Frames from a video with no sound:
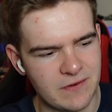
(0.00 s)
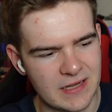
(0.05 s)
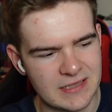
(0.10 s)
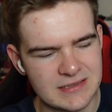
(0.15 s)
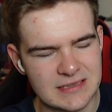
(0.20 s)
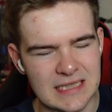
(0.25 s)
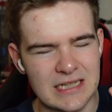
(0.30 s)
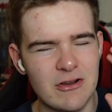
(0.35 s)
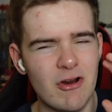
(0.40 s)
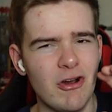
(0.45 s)

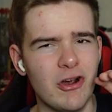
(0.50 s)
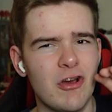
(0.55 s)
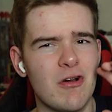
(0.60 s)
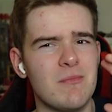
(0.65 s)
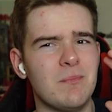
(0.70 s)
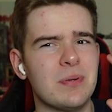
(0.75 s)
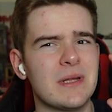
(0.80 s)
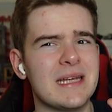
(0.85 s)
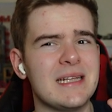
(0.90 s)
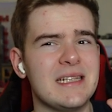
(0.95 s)
fans are not
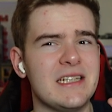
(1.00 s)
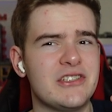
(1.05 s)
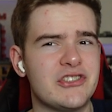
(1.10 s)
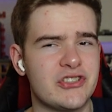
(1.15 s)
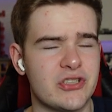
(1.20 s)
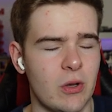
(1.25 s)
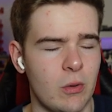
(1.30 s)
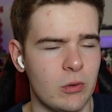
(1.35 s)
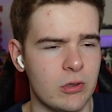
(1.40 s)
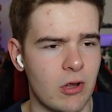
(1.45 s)
completely
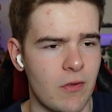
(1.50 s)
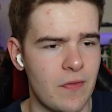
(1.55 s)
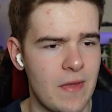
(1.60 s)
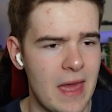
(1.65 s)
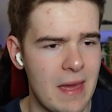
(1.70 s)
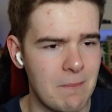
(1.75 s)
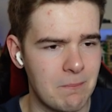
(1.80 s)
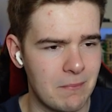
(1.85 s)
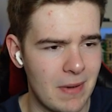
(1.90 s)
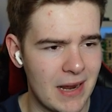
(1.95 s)
sold on
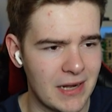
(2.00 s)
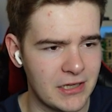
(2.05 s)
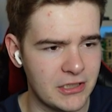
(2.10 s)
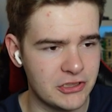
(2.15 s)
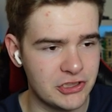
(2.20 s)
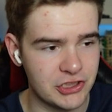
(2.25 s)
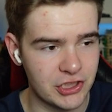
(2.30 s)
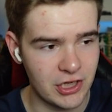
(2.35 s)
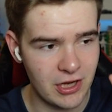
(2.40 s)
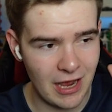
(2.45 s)
their
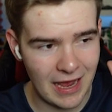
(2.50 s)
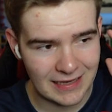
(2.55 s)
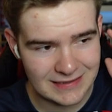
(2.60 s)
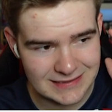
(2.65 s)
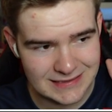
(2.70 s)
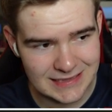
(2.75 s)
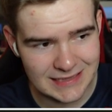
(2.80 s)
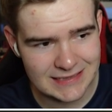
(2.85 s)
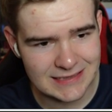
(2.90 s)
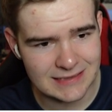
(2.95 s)
manager, as
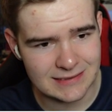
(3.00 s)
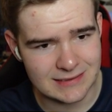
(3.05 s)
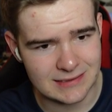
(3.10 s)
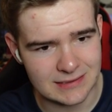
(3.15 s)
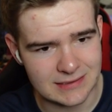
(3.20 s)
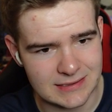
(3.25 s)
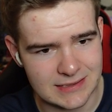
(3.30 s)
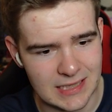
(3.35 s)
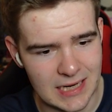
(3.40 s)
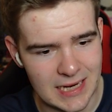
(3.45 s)
this is the
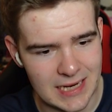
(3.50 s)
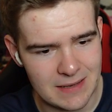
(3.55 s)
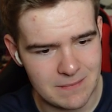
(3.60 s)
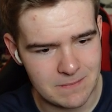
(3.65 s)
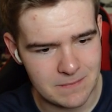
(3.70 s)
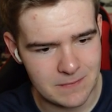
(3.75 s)
team.